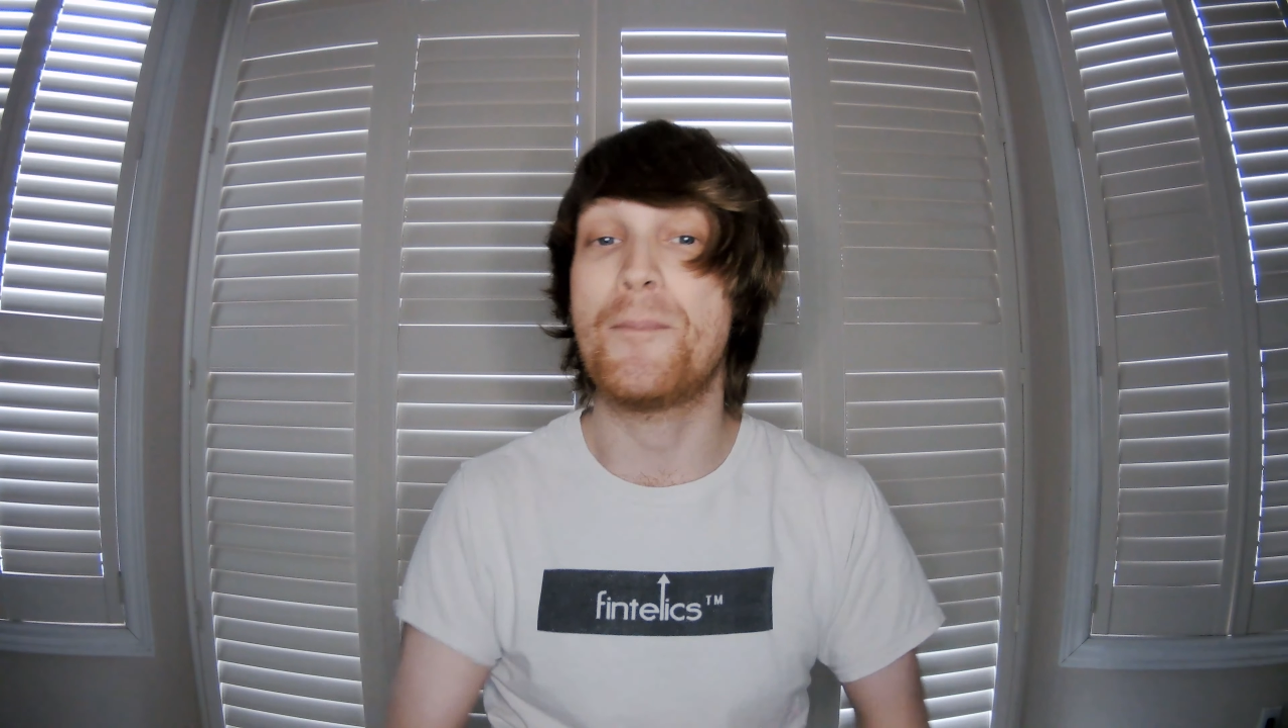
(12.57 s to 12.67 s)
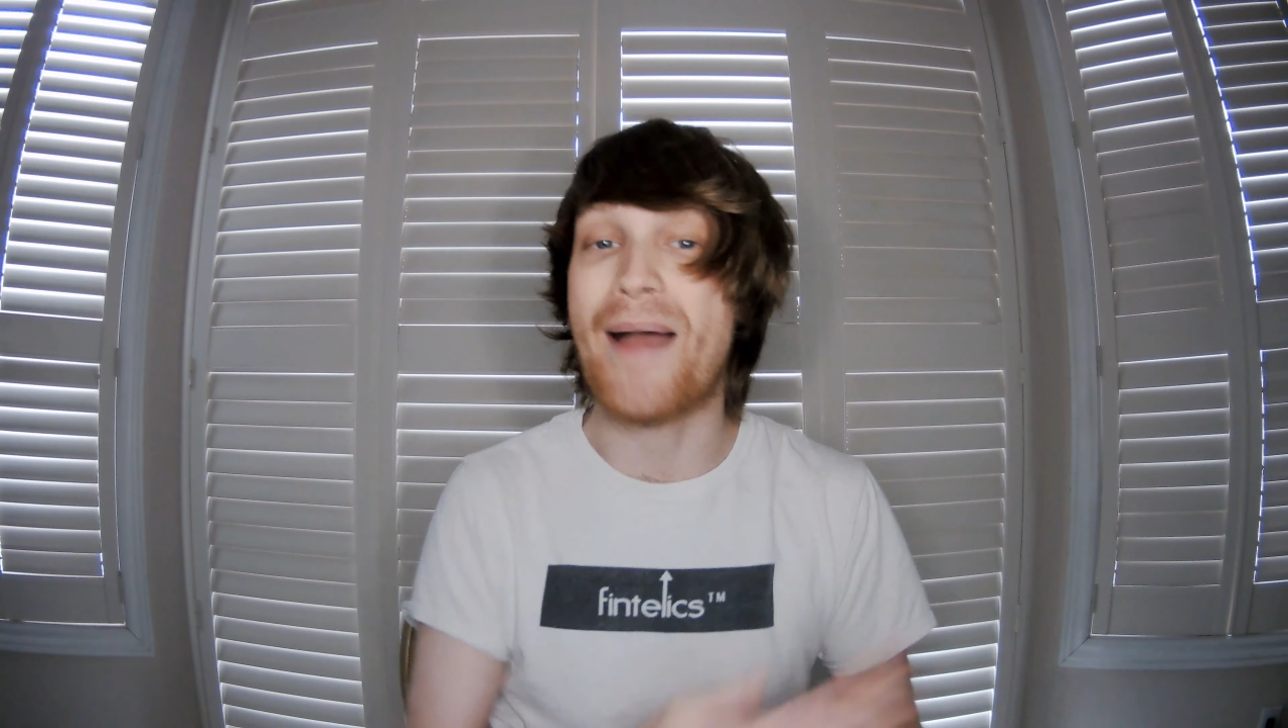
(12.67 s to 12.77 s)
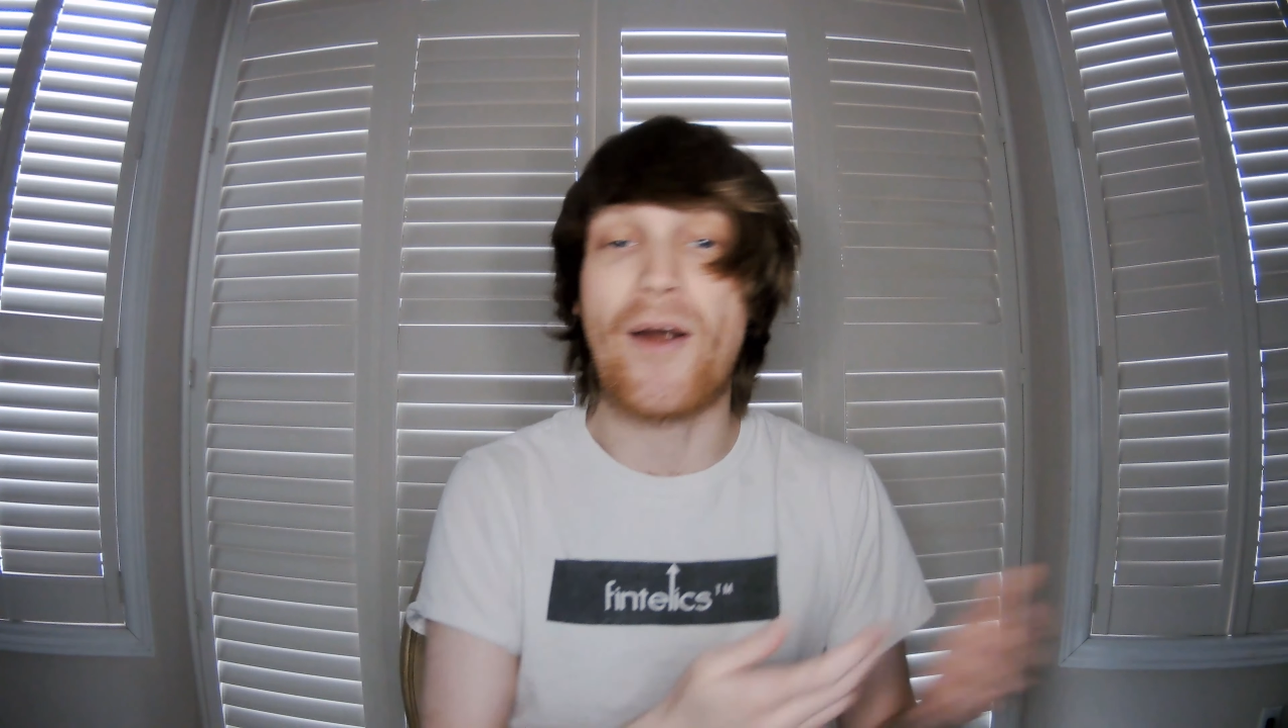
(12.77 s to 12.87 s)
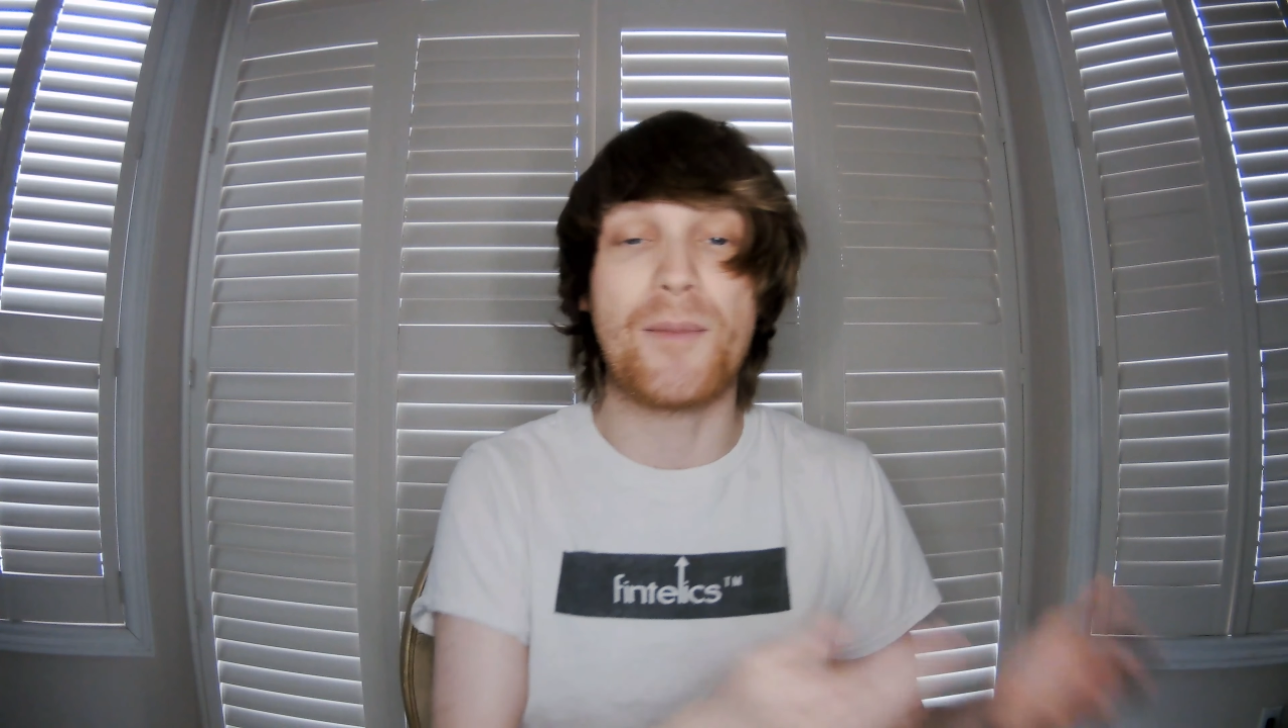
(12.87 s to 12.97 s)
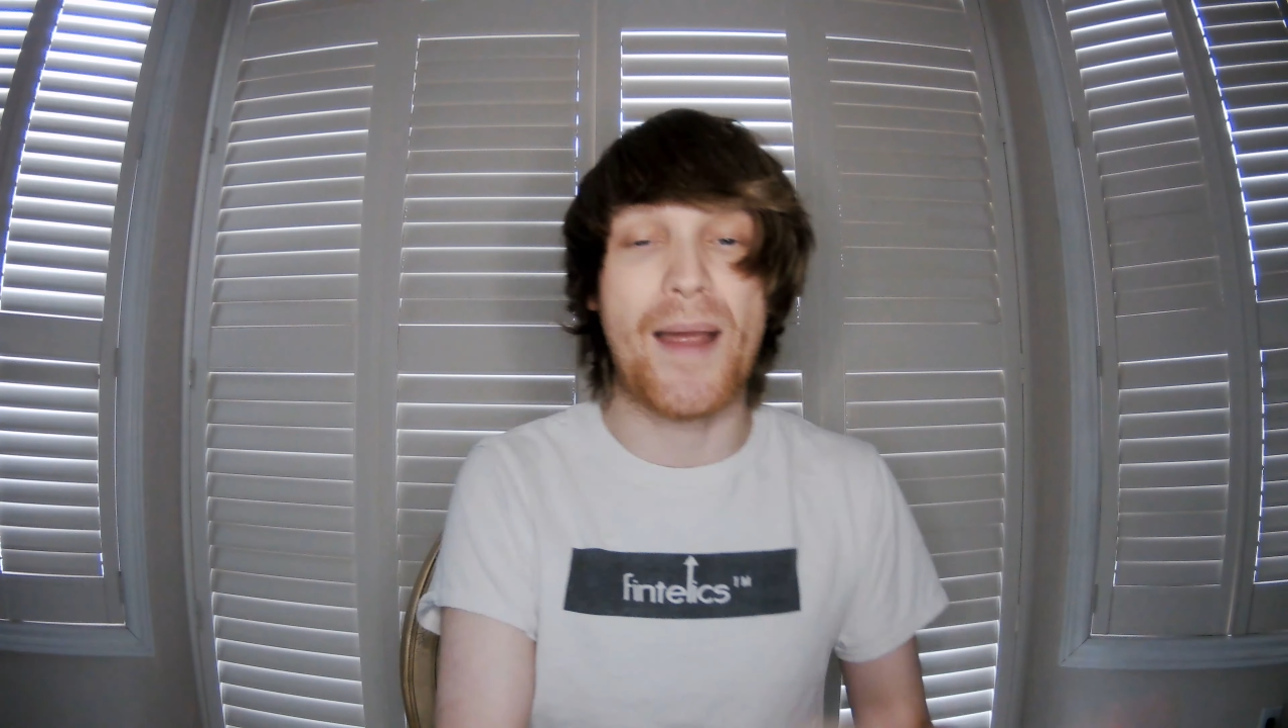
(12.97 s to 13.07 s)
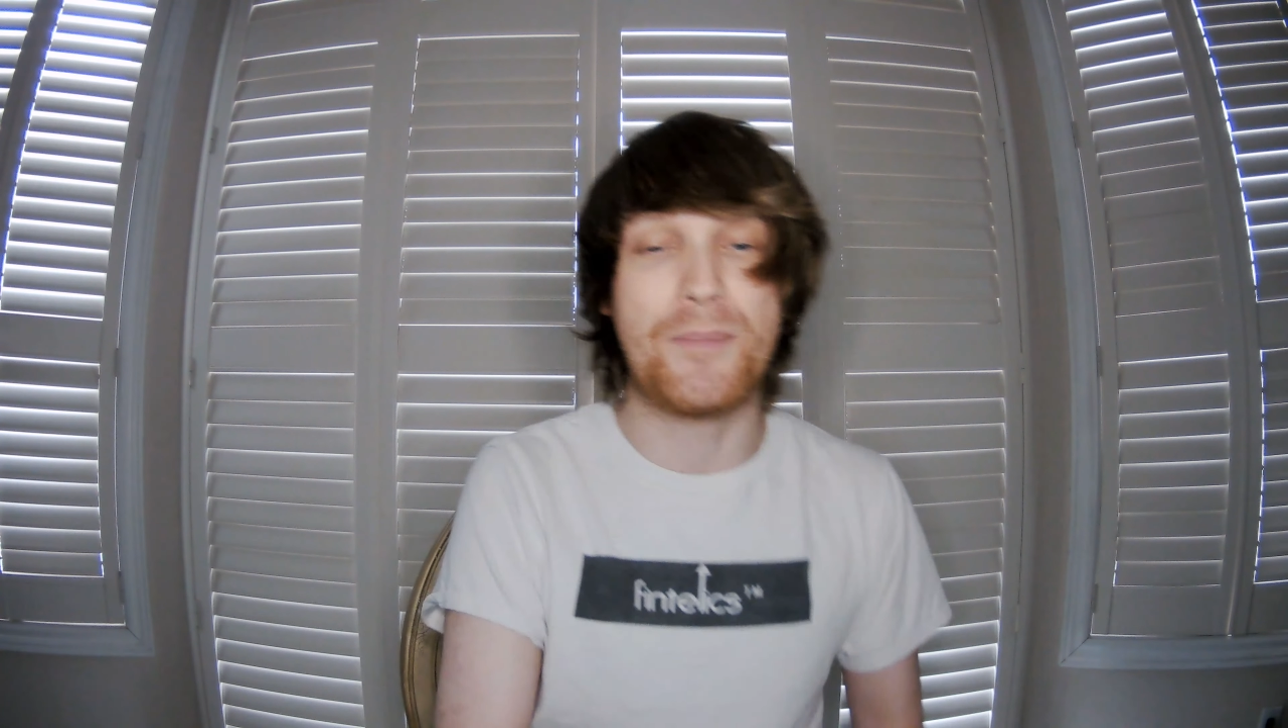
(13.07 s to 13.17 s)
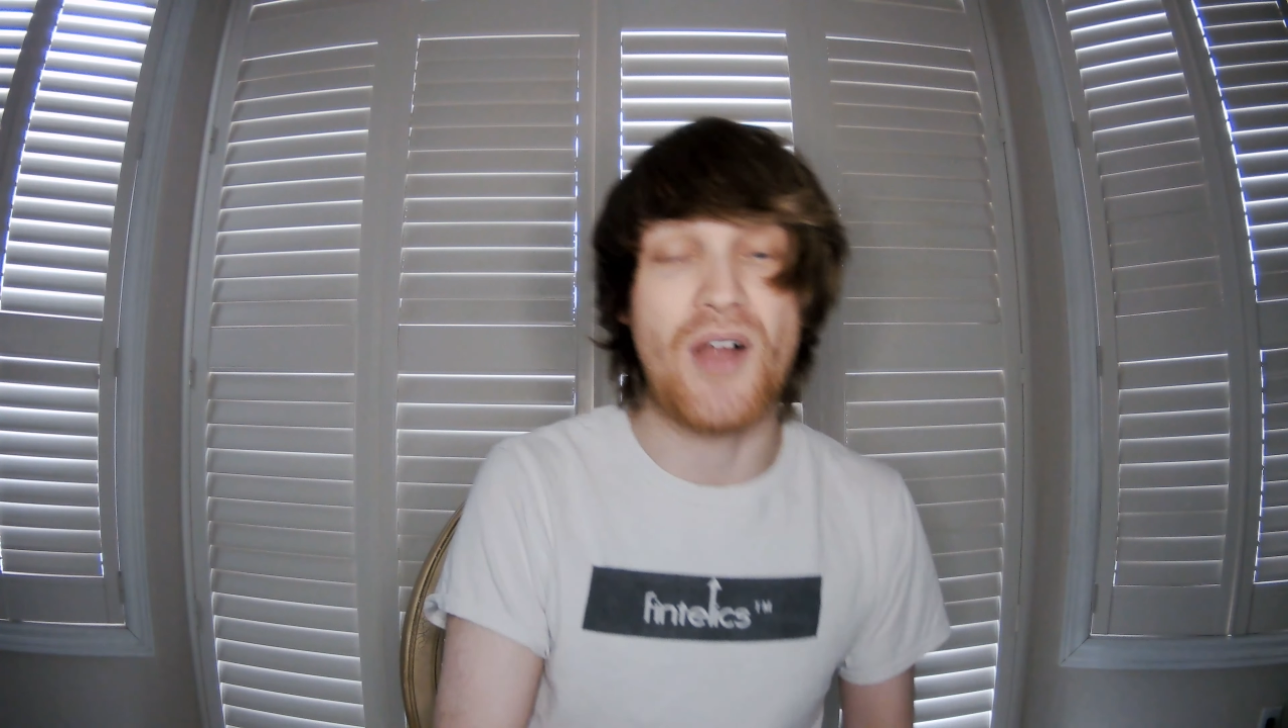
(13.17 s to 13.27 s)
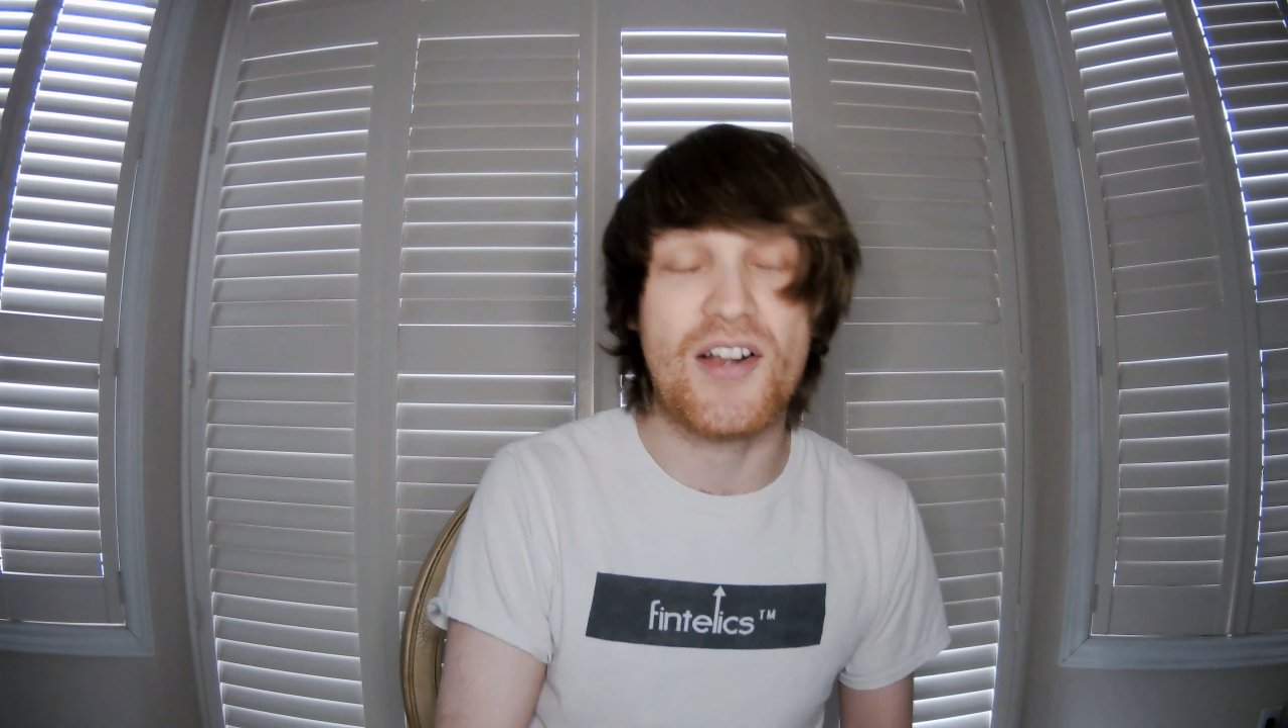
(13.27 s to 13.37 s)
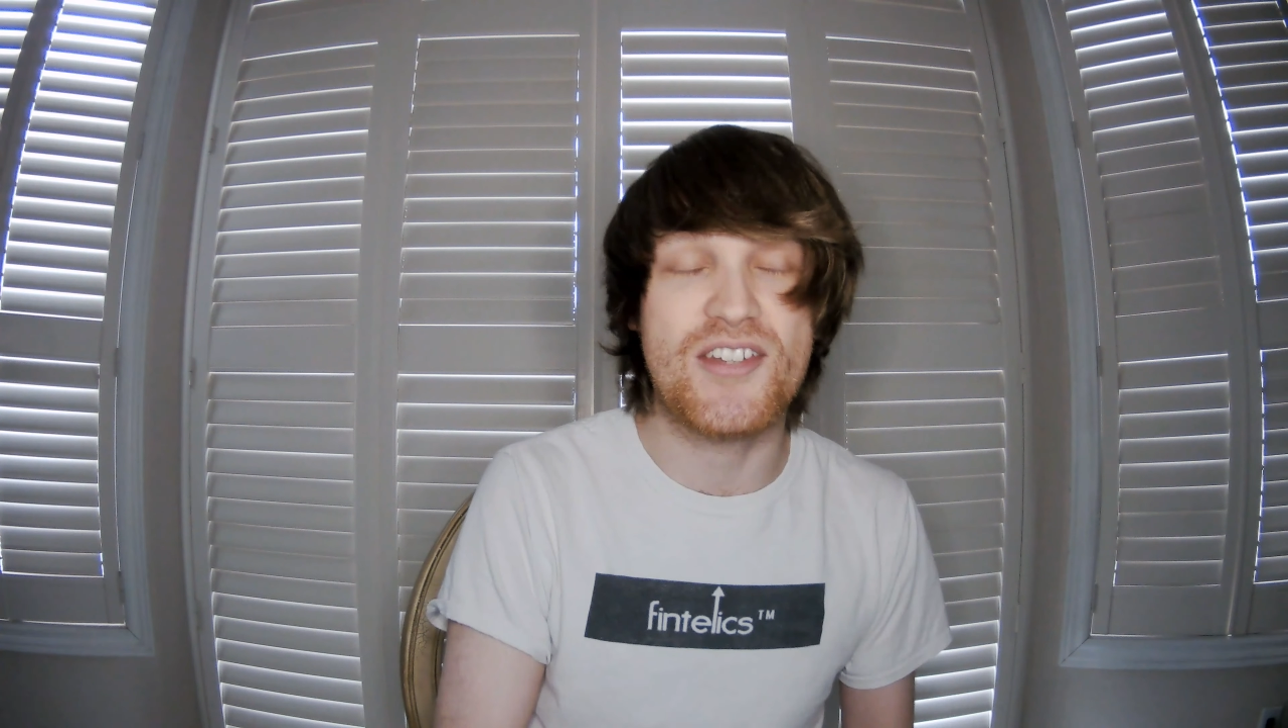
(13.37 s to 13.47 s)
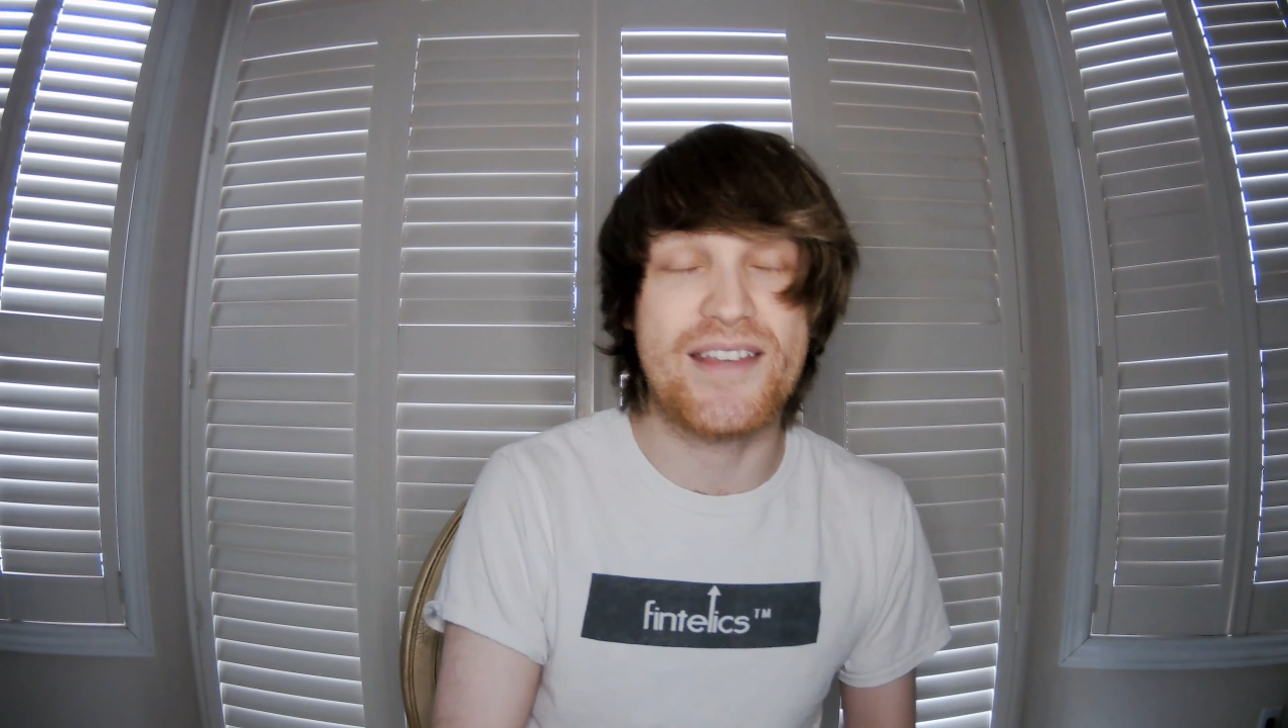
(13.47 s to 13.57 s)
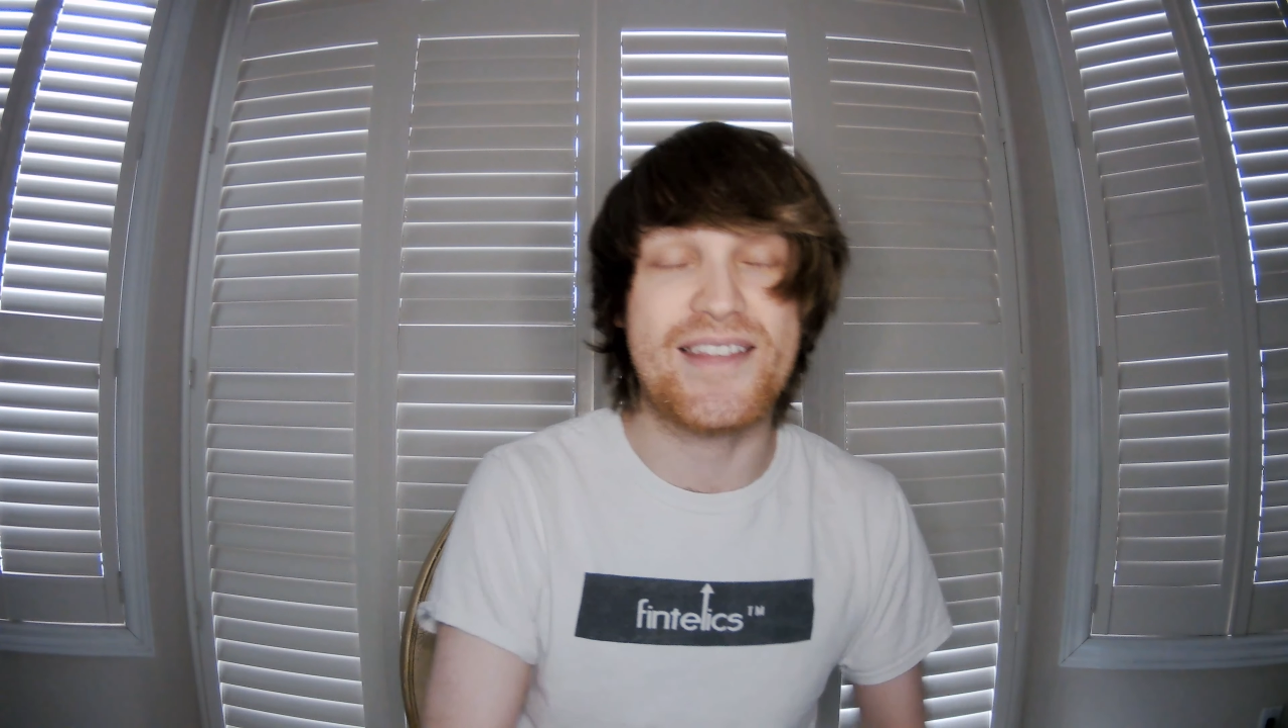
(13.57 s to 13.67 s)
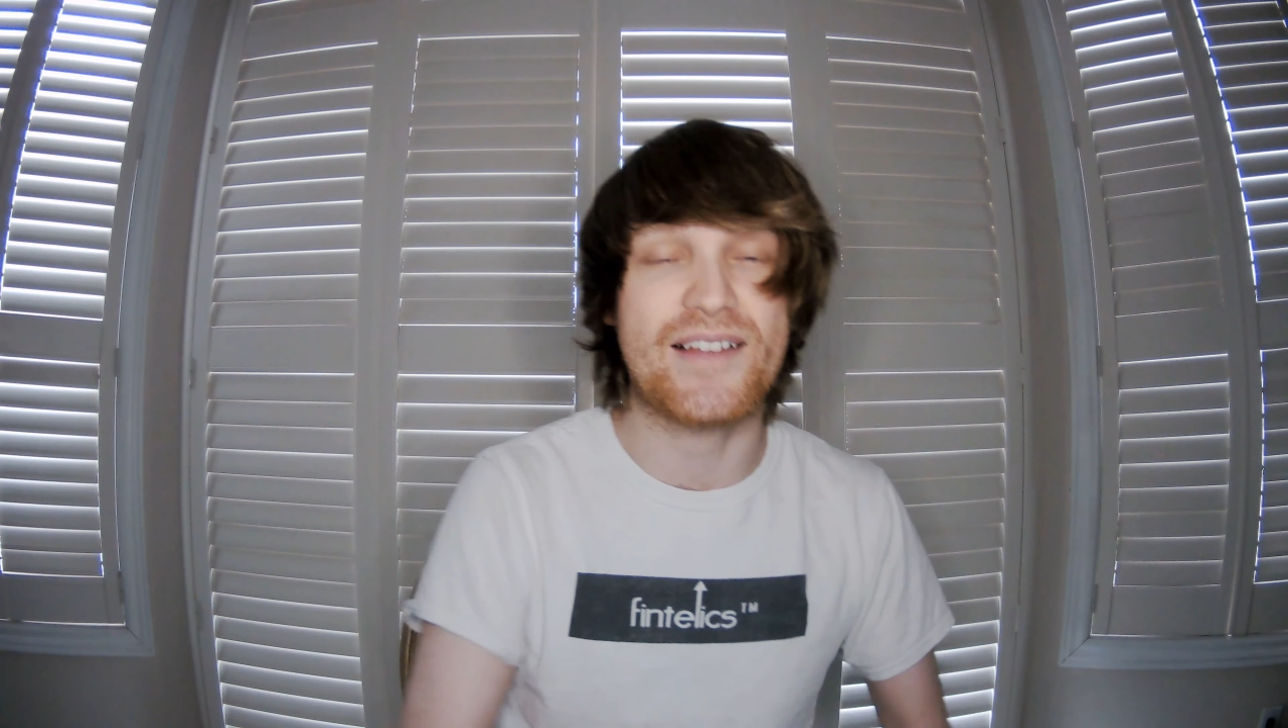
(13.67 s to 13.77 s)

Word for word: powered by blockchain